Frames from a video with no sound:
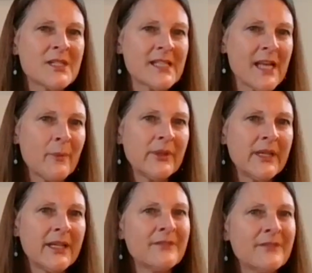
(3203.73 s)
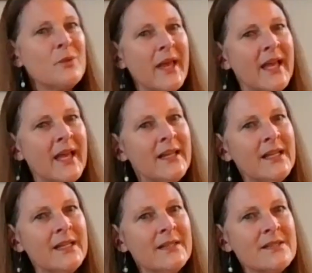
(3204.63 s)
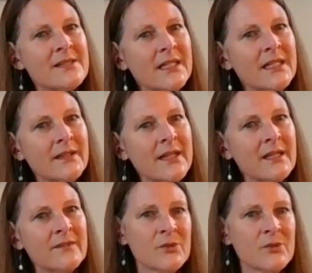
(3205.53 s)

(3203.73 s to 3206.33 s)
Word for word: sampling of humanity and see like if